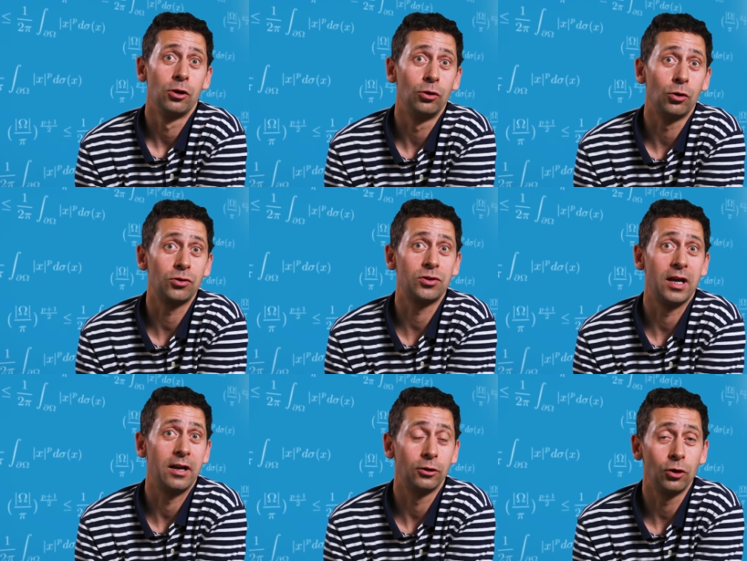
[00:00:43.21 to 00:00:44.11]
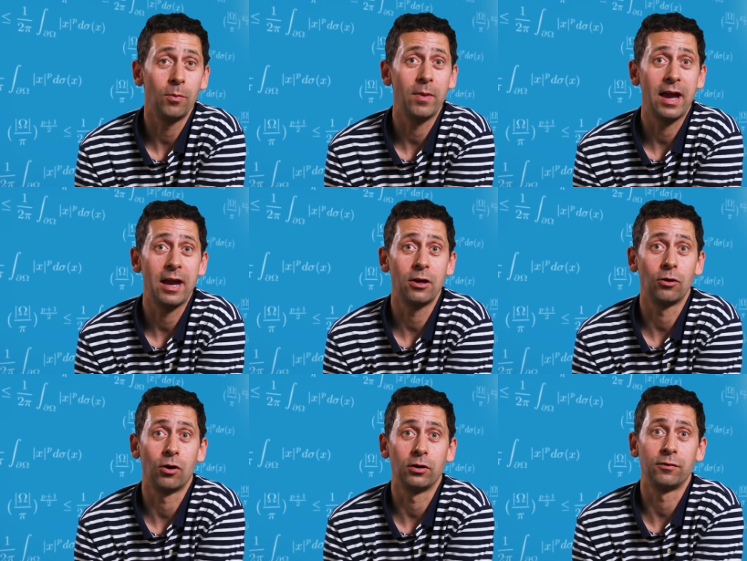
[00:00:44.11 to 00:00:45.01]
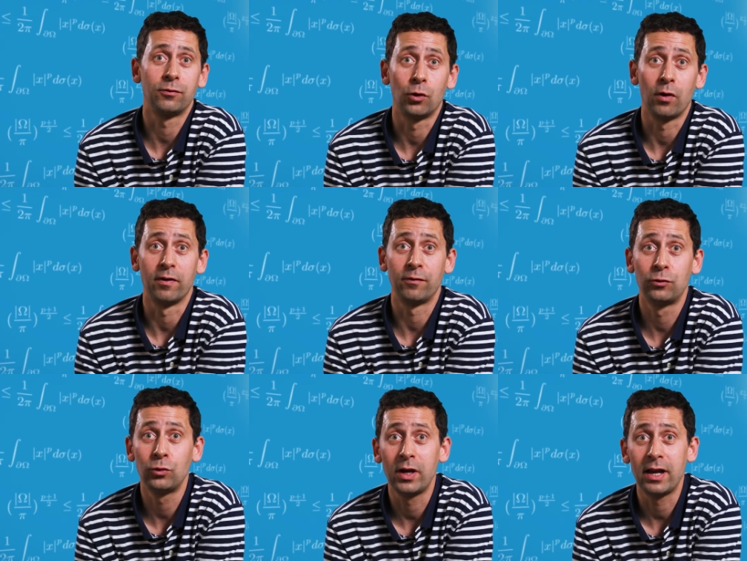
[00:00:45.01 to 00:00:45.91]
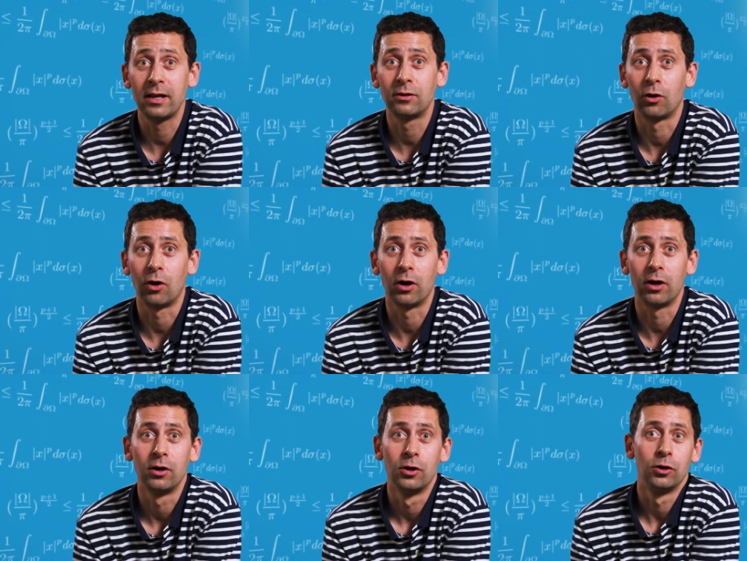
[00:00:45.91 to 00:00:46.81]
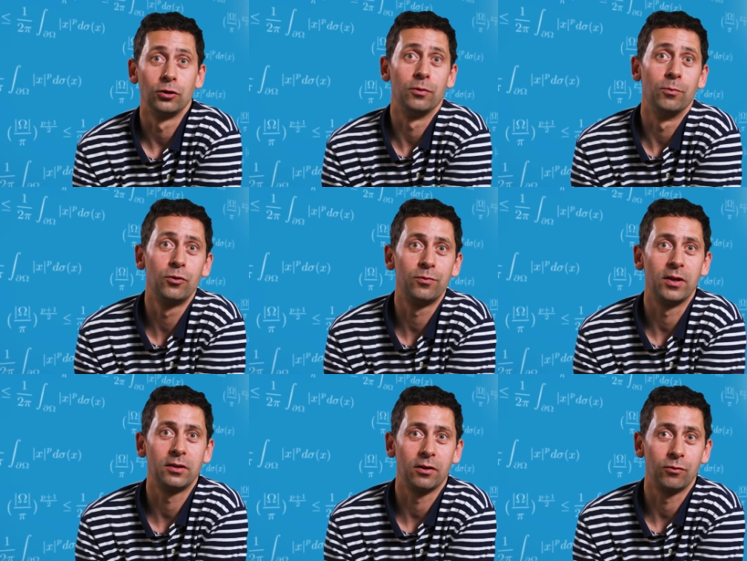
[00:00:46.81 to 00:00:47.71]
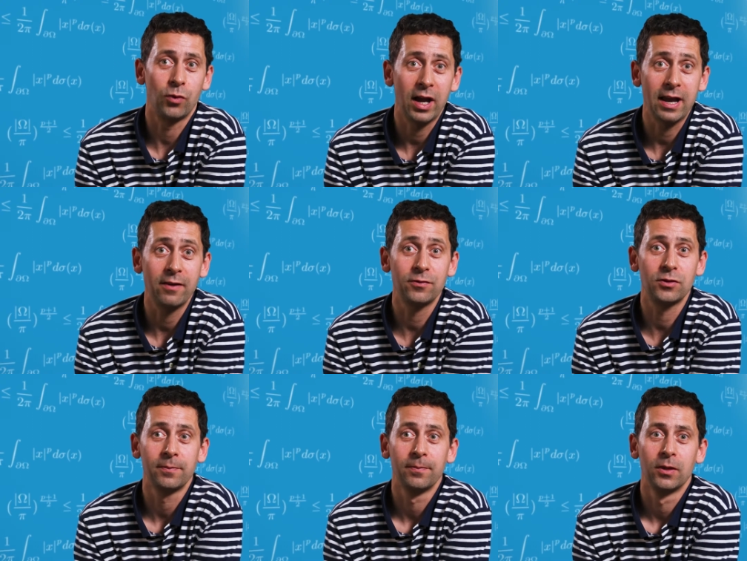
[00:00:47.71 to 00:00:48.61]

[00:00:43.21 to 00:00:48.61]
looks in a domain, or the flow of a fluid, or the movement of waves.